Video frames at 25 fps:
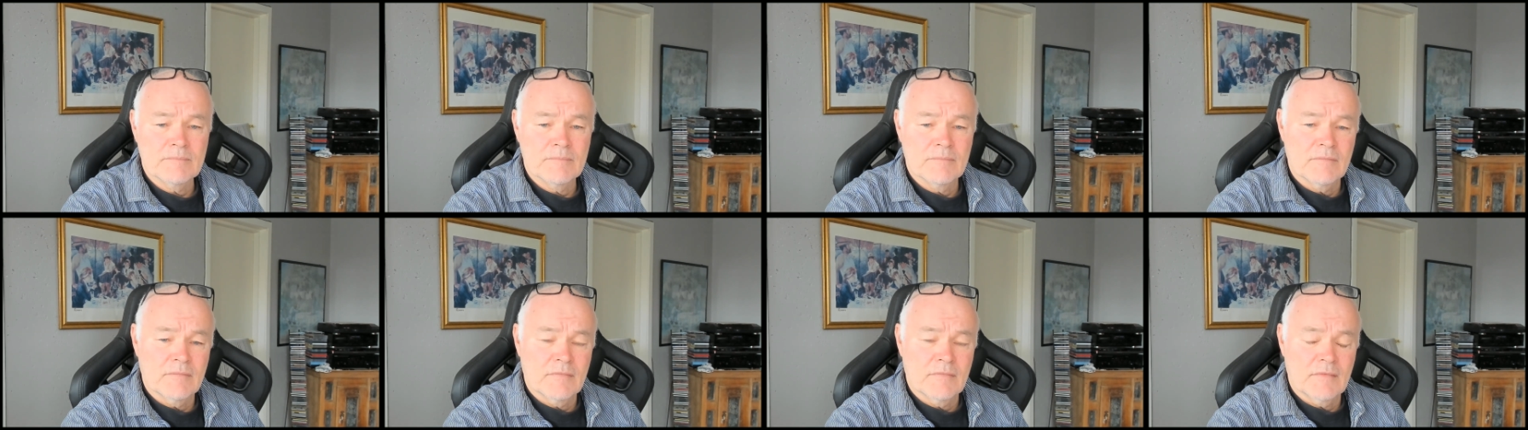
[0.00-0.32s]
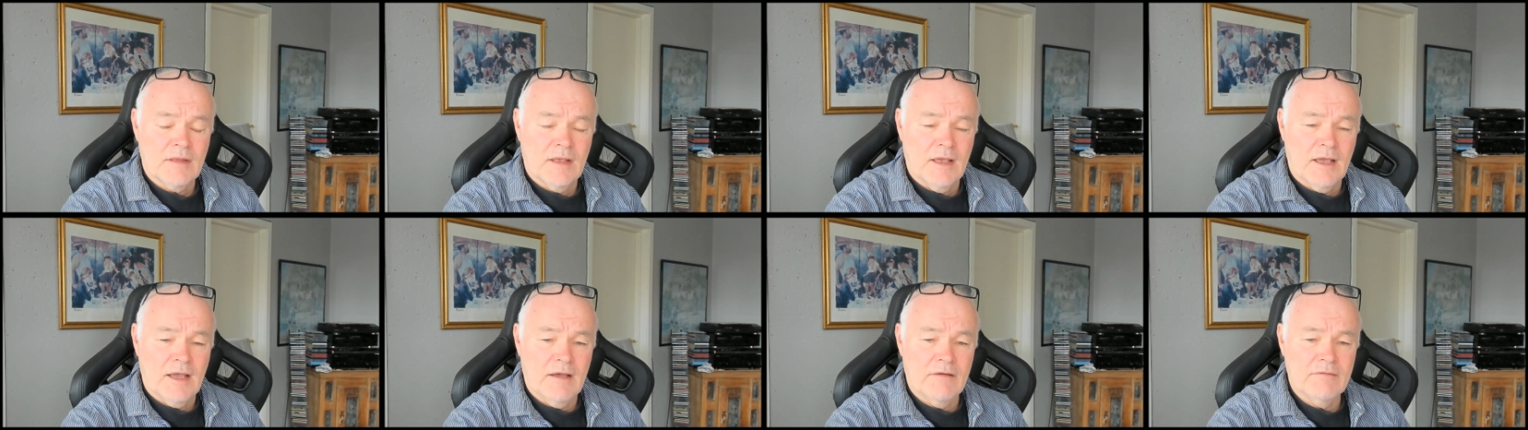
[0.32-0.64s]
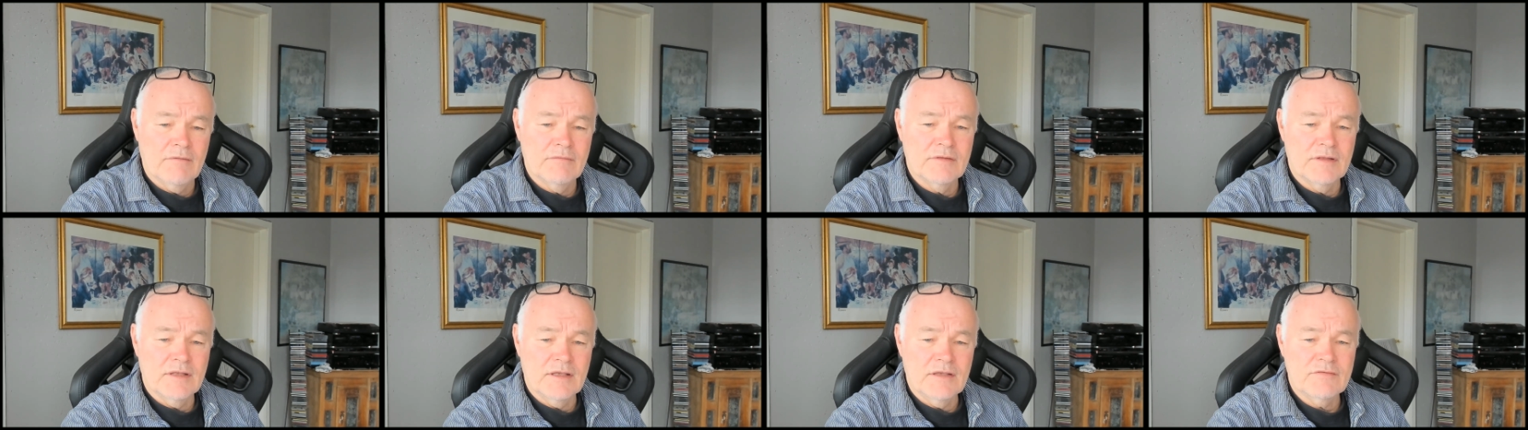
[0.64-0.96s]
have this
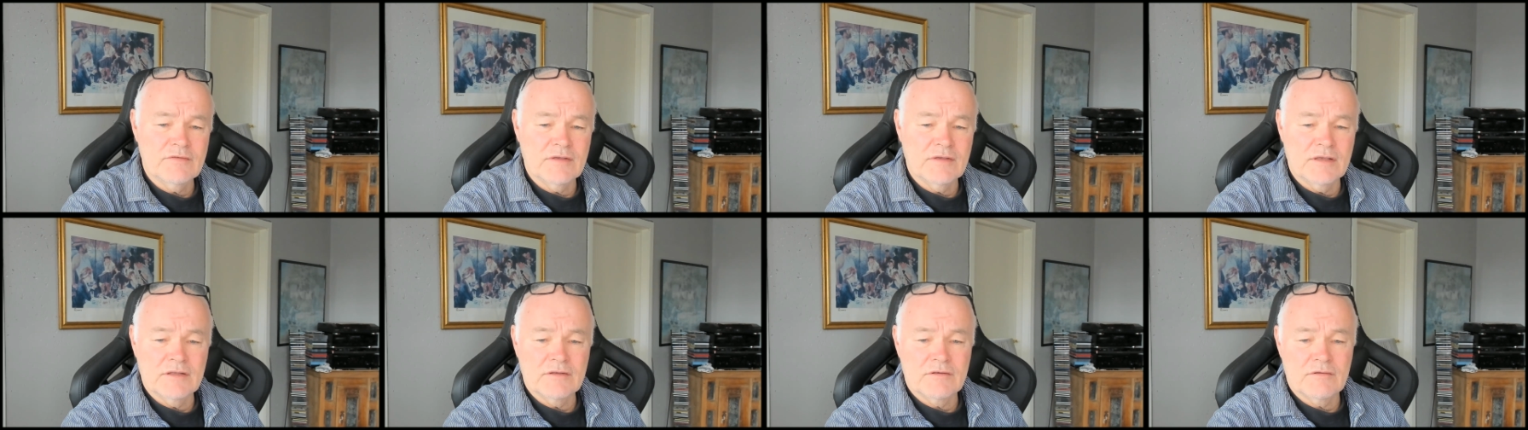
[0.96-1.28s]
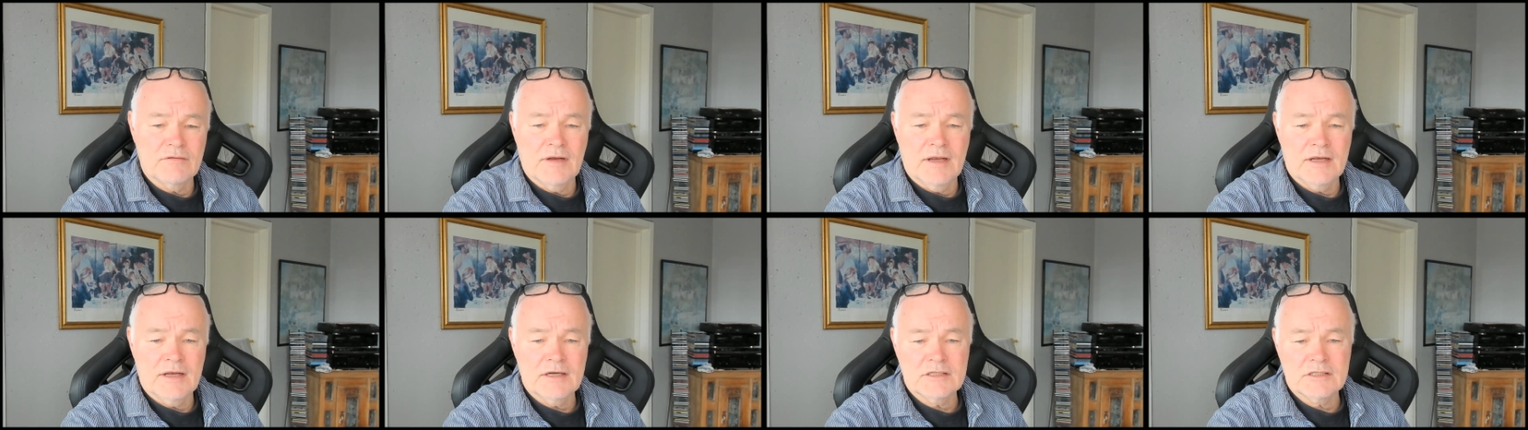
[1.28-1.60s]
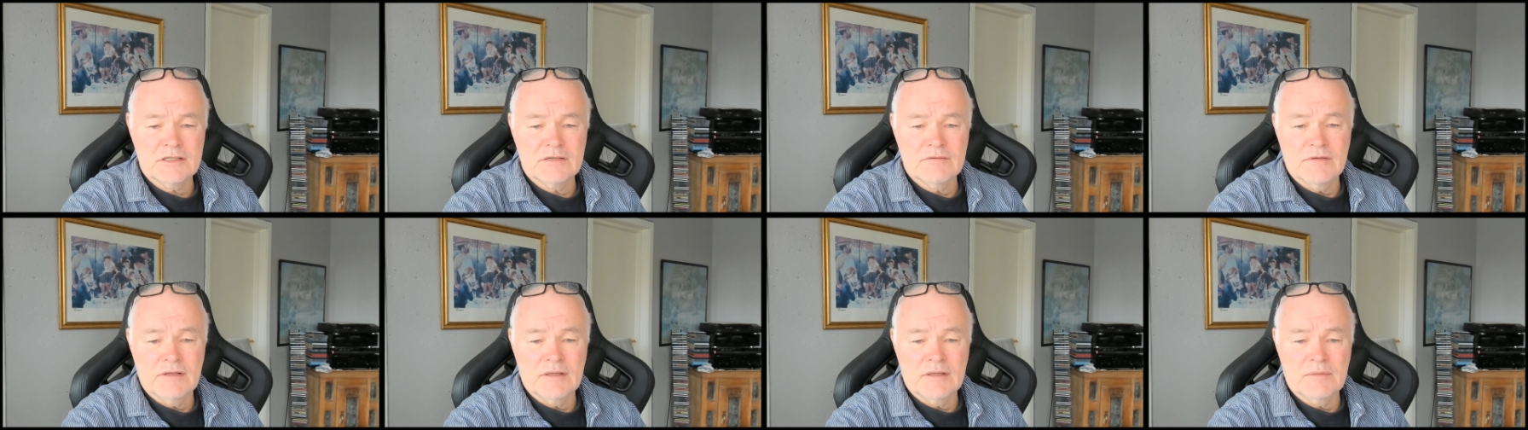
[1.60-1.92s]
interaction
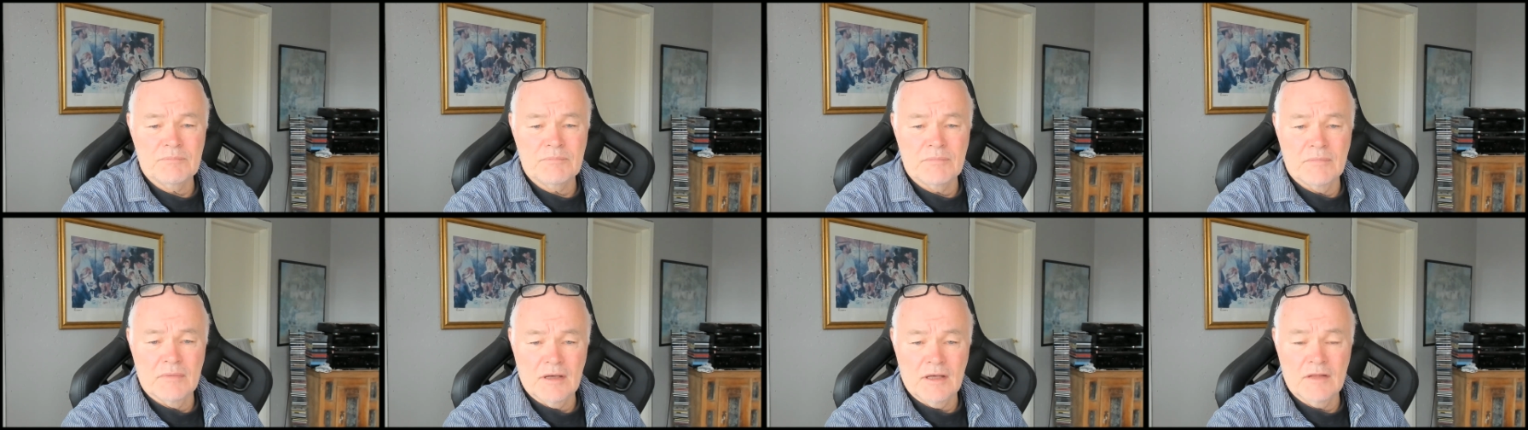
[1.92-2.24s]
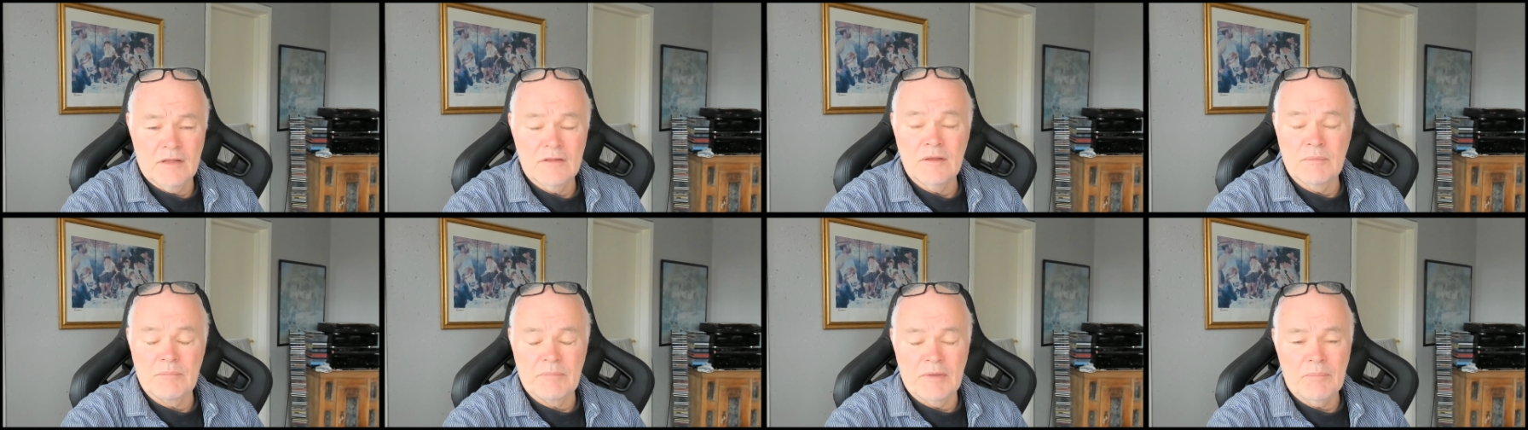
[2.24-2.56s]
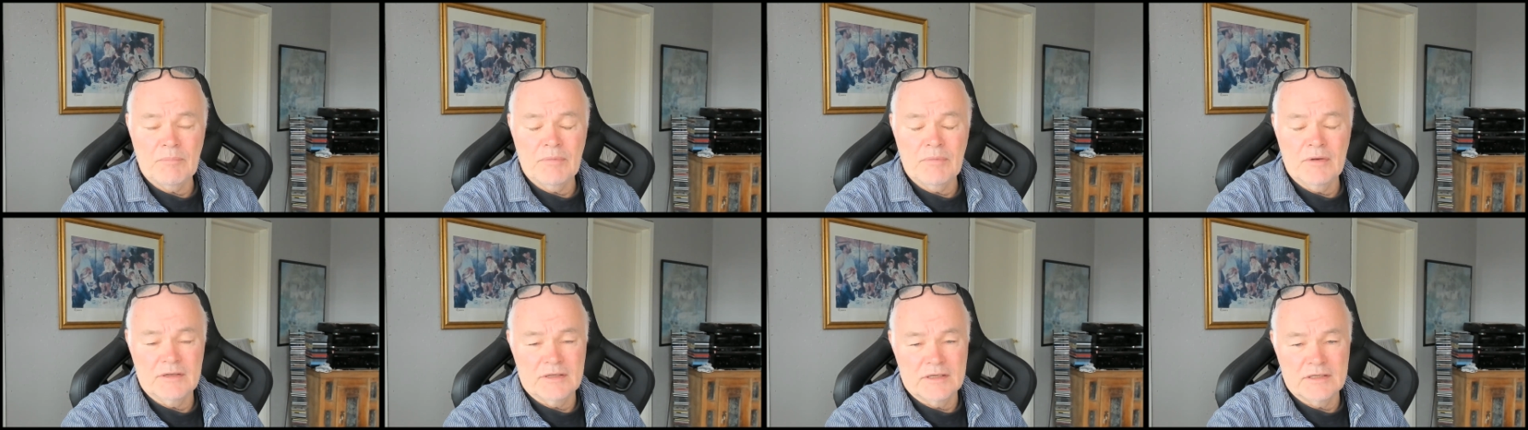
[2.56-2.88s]
with other people,
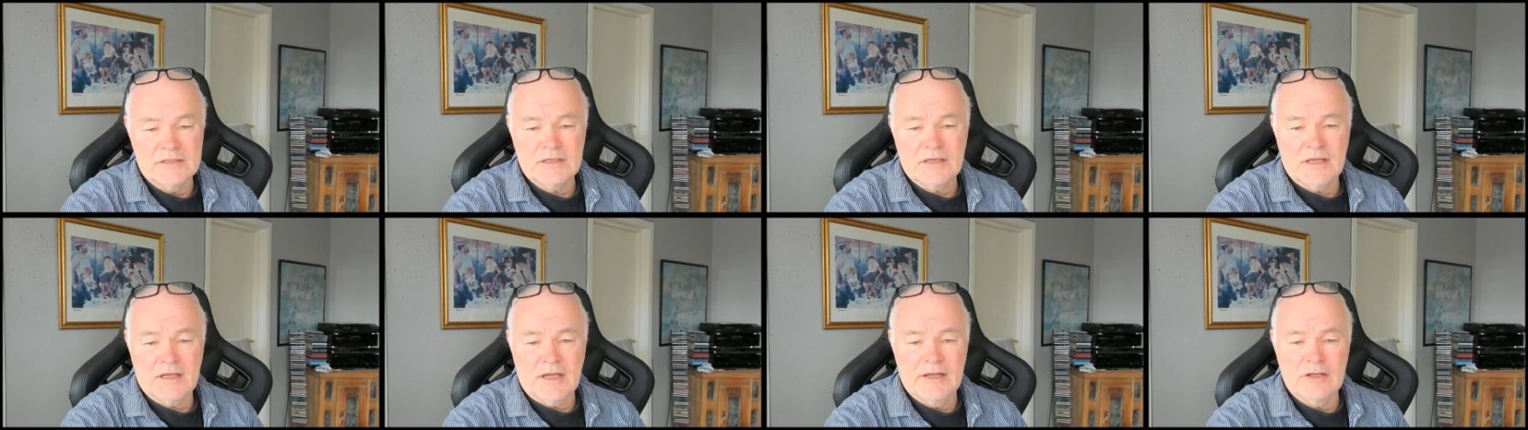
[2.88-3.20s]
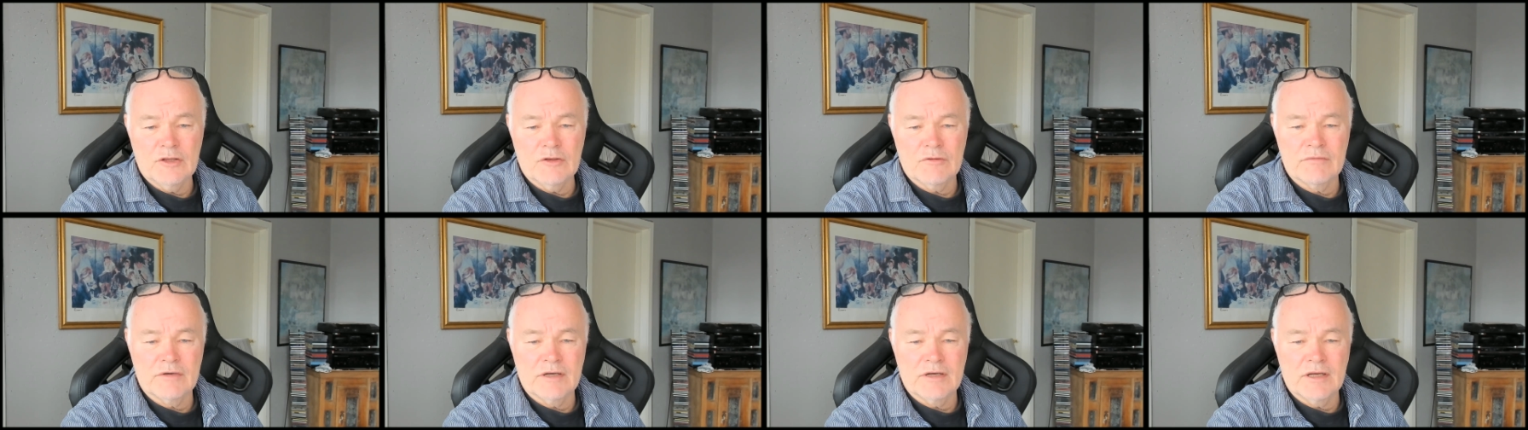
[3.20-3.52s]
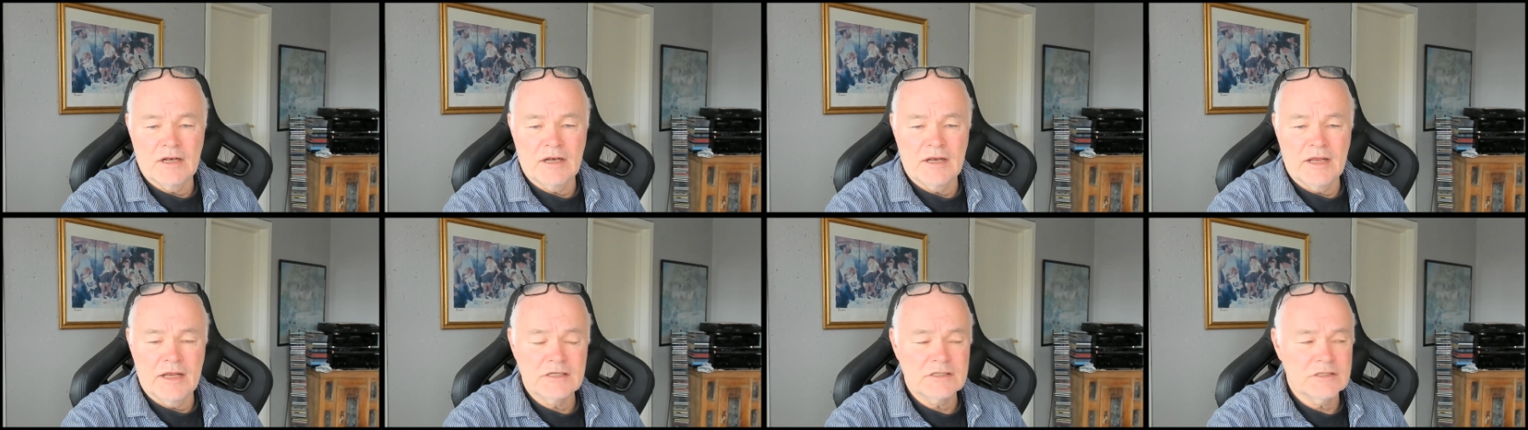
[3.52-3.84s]
this kind of
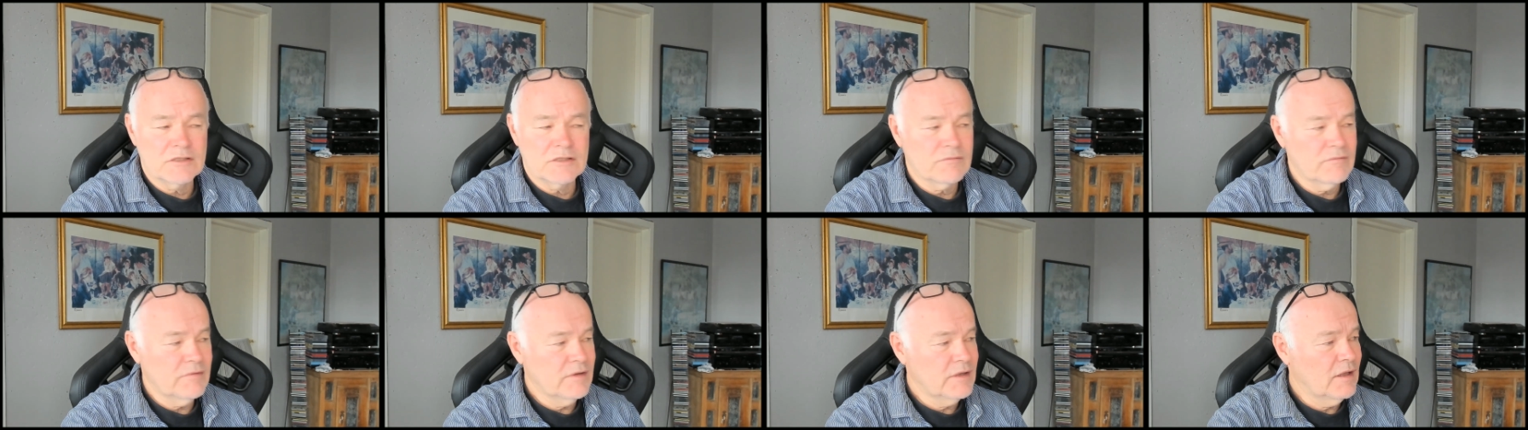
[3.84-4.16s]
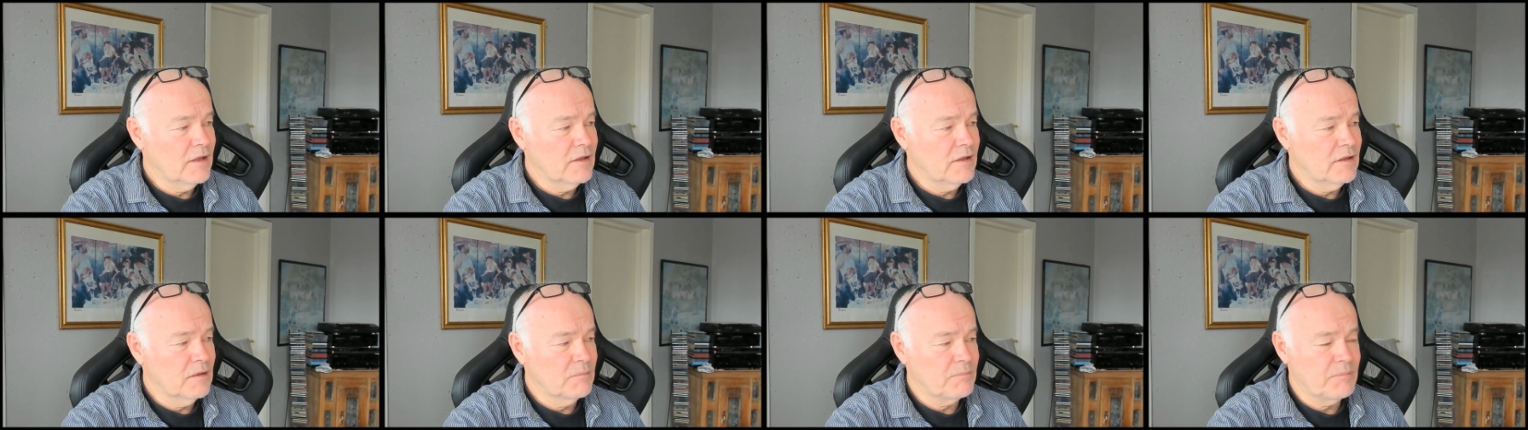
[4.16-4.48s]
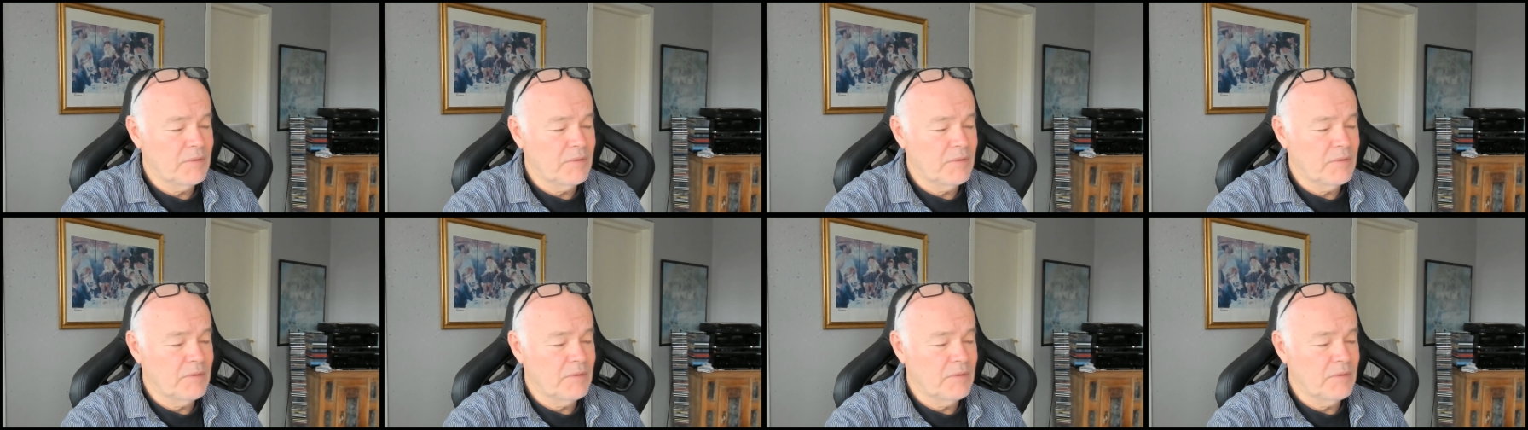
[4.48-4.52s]
relation with other people,